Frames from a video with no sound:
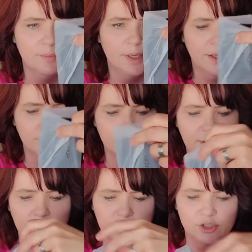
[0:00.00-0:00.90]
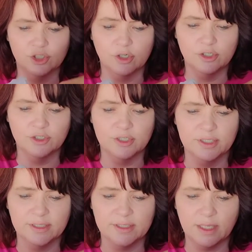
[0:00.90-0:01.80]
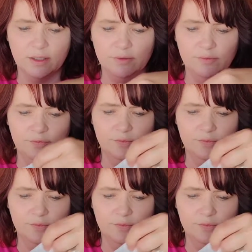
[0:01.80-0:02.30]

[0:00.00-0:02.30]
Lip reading: battery charger itself